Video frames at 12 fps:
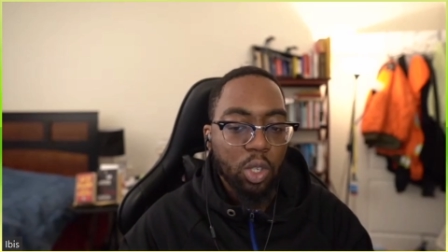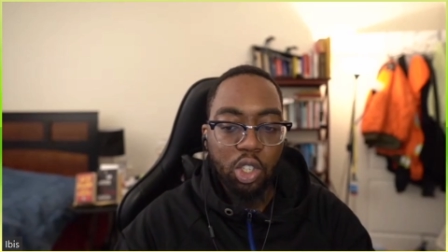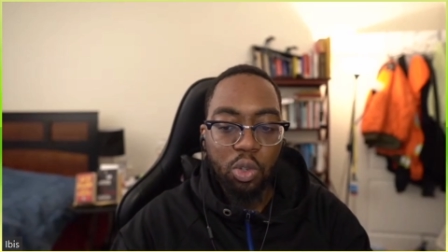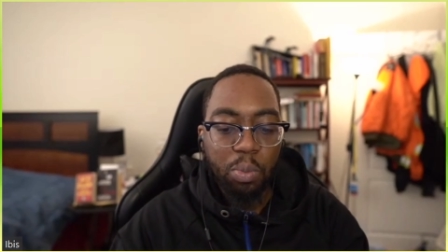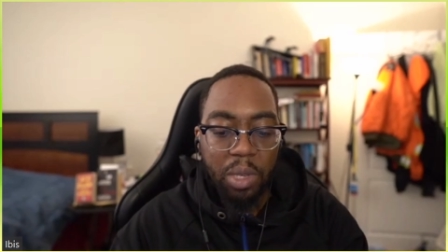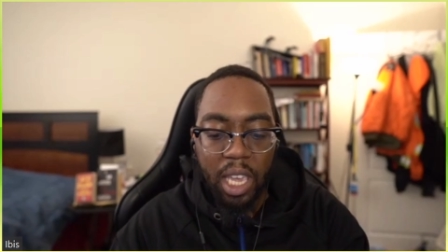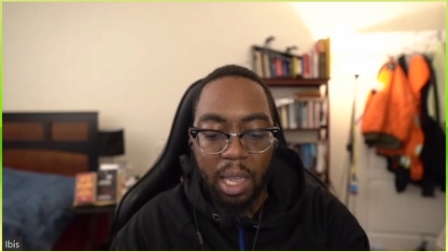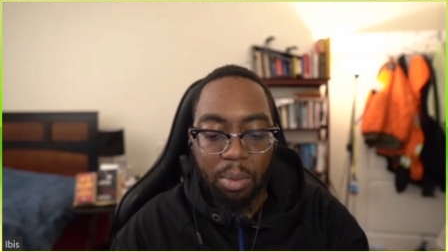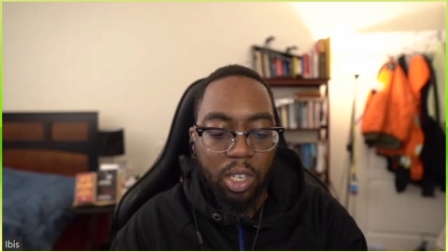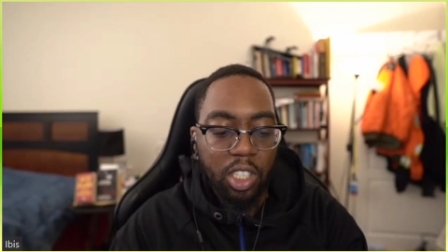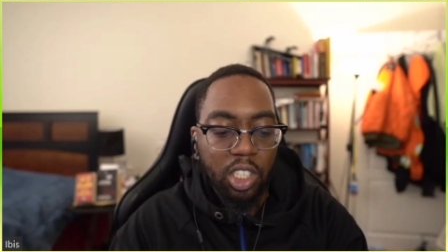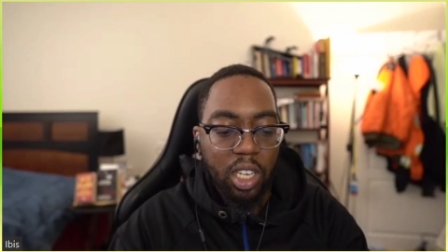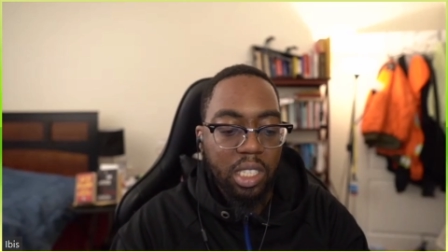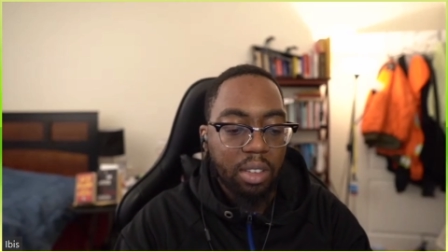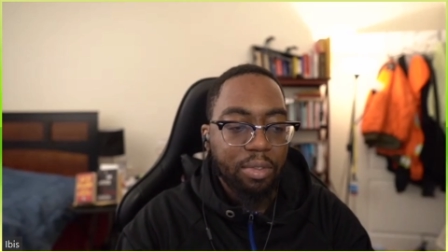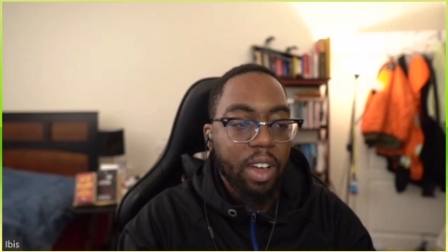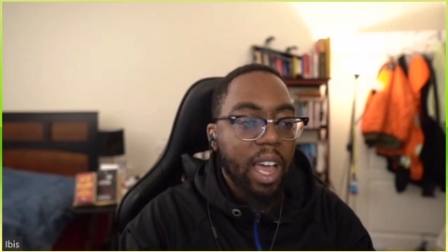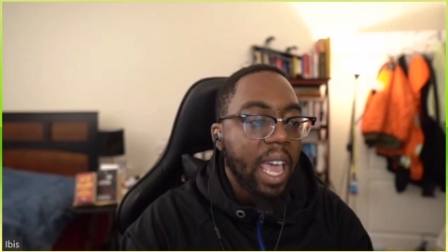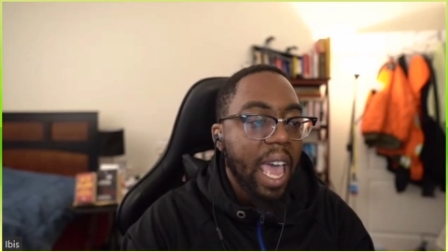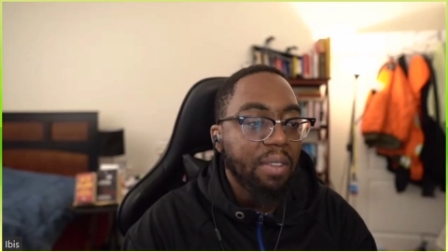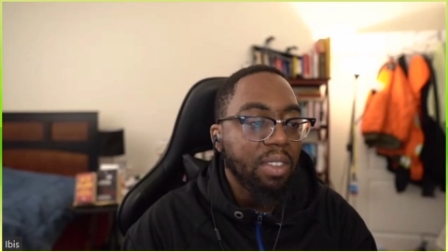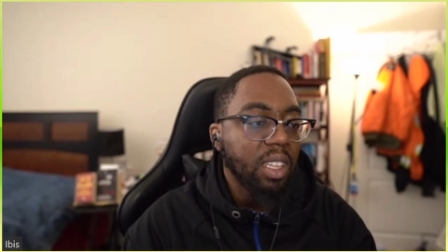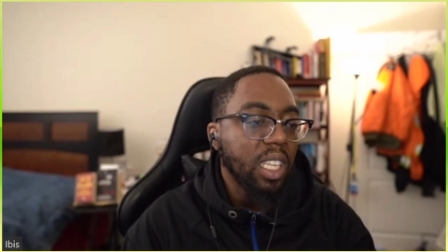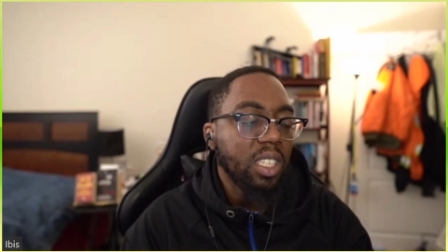Would you be able to justify
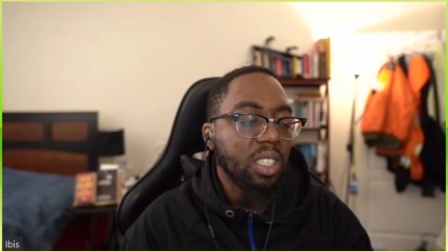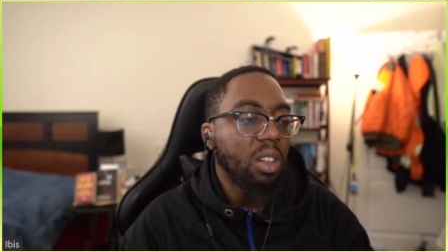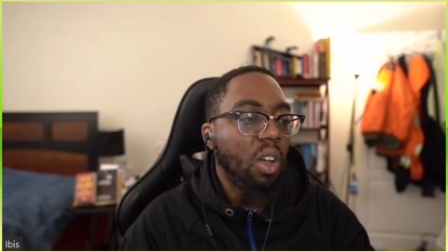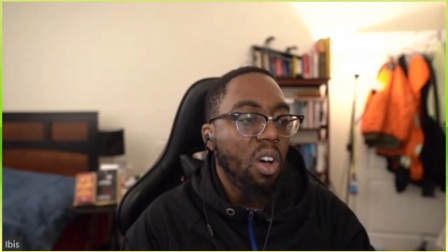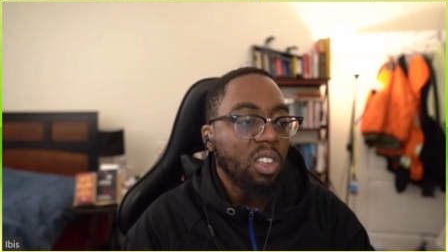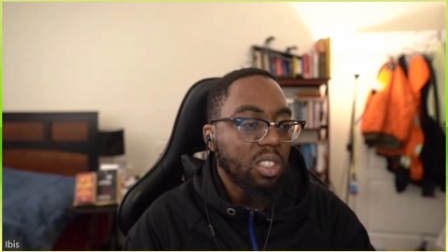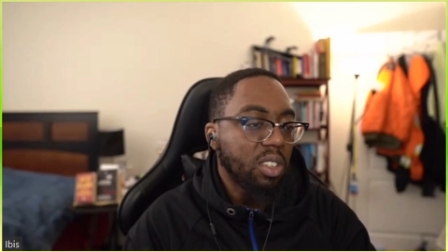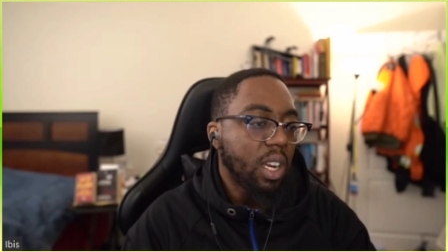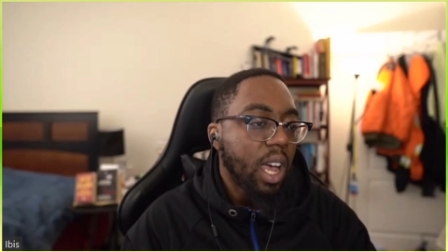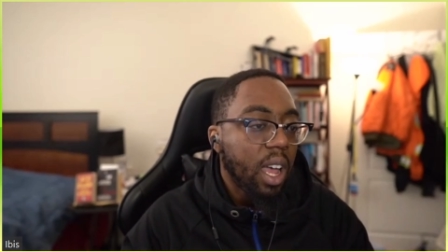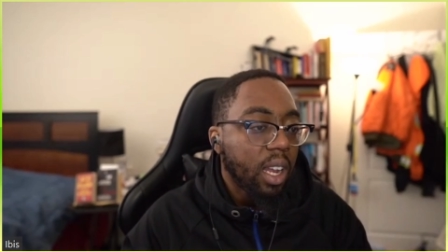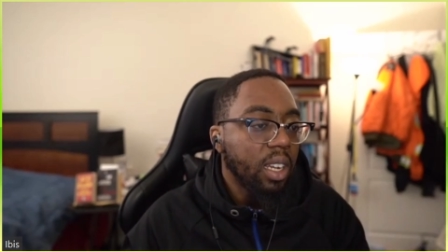having these laws or not?